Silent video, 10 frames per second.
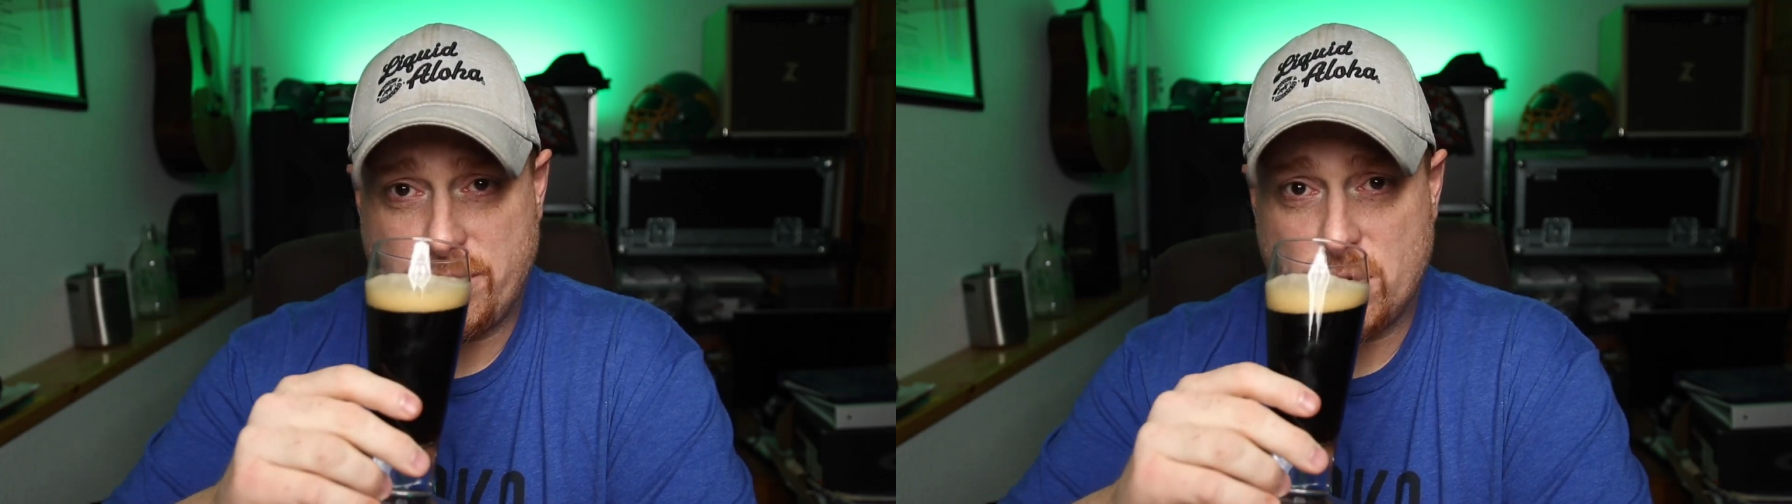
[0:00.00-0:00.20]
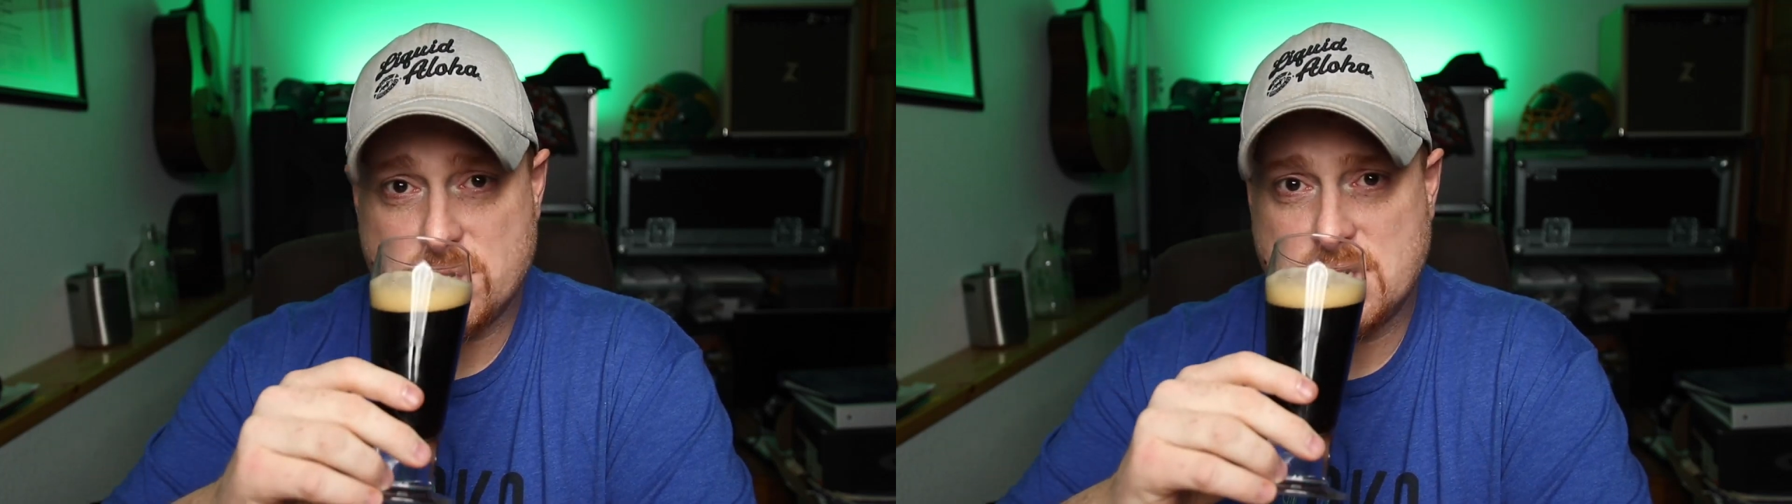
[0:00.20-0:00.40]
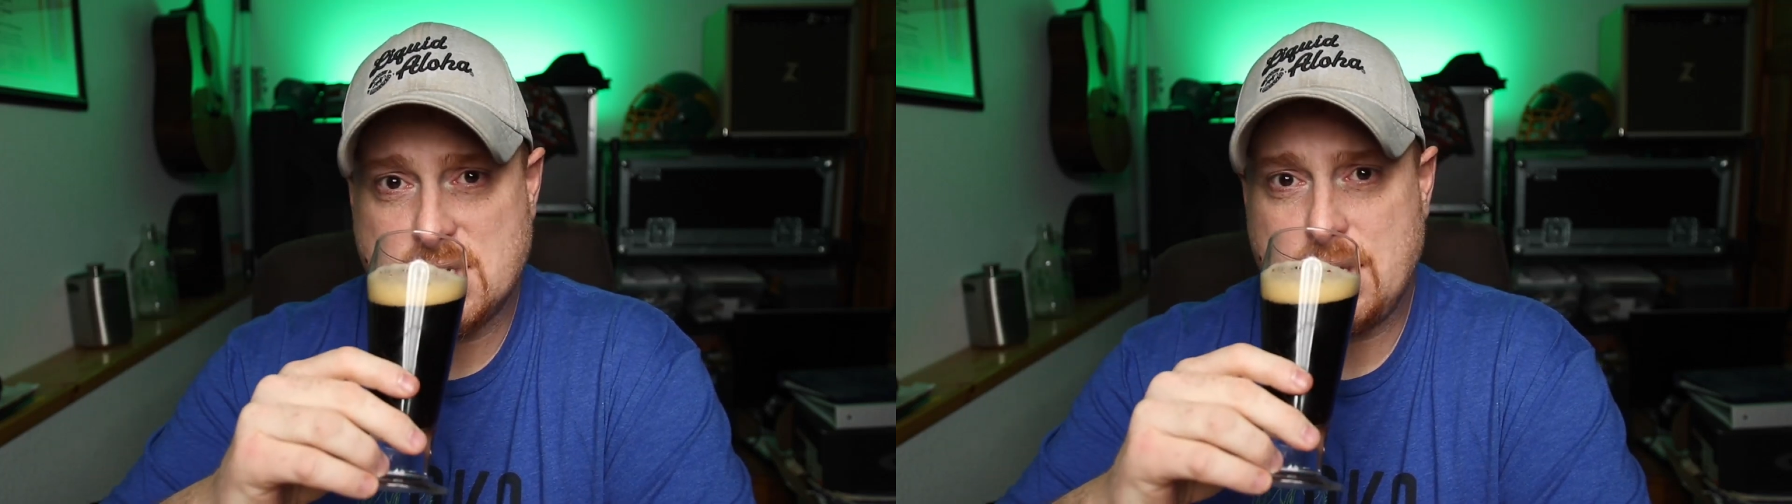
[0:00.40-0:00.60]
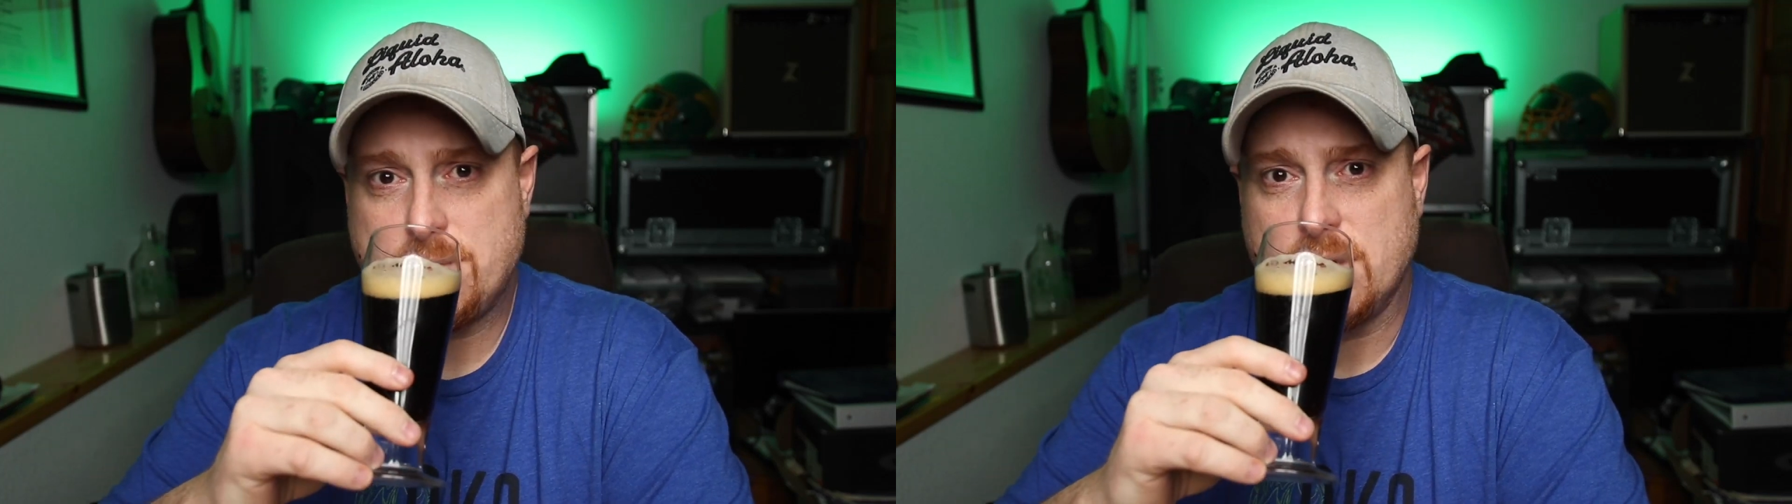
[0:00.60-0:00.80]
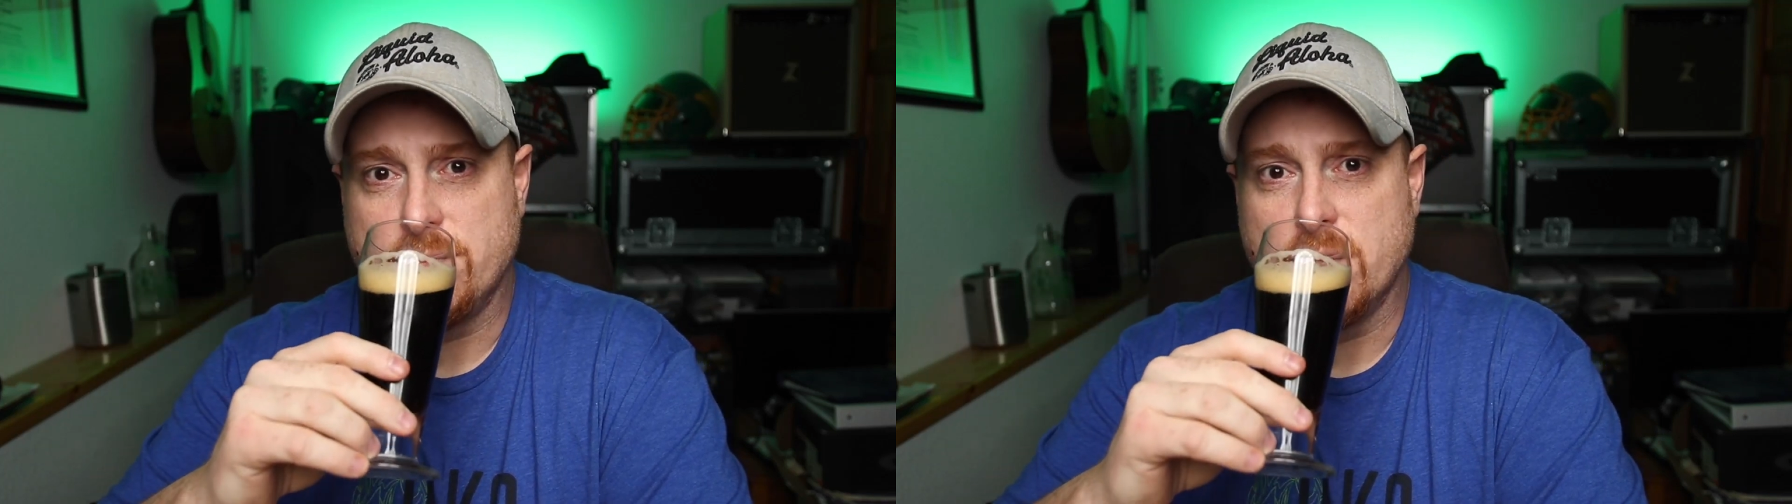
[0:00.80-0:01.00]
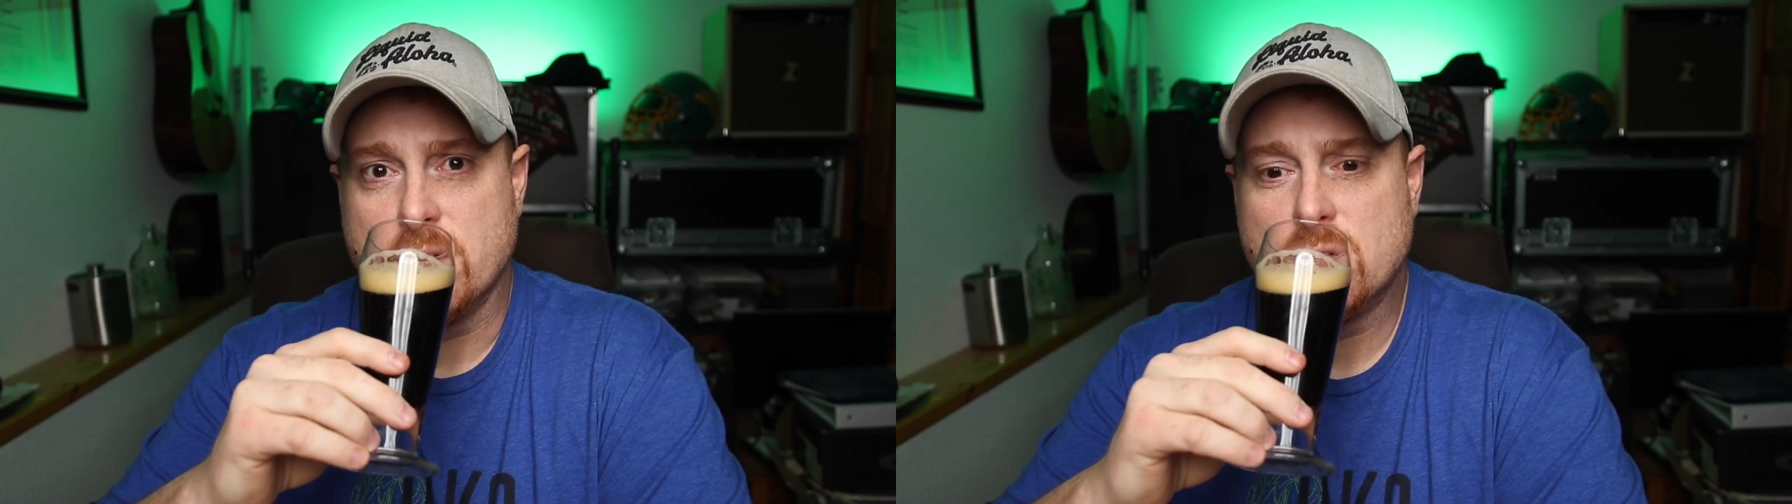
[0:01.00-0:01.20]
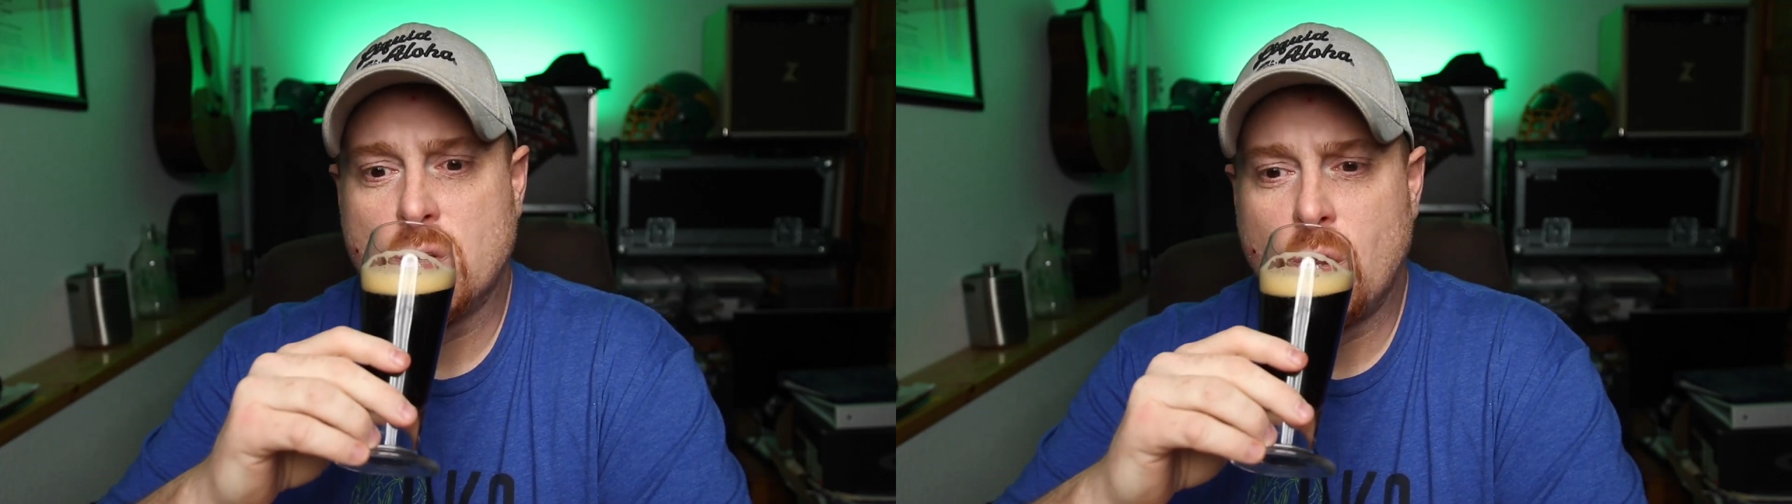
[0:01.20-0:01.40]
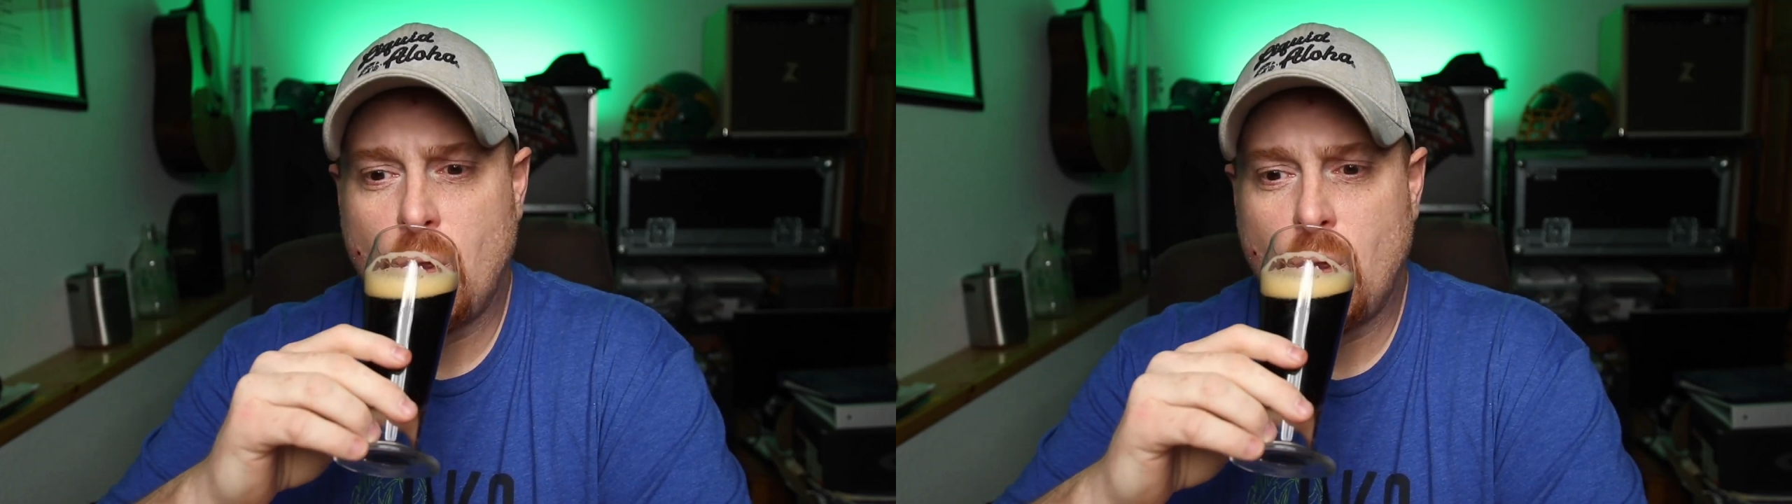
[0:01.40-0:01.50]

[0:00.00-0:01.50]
first sips of this,